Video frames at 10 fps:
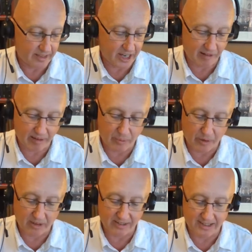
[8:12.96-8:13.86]
Gary
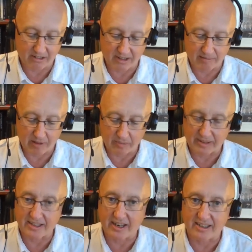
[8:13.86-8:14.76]
Wills, Certain
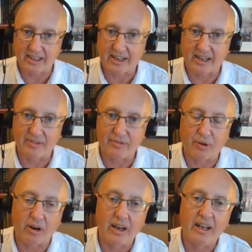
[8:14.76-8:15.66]
Trumpets
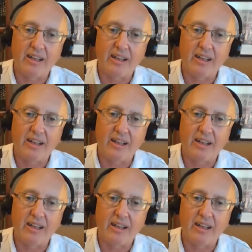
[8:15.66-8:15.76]
1994.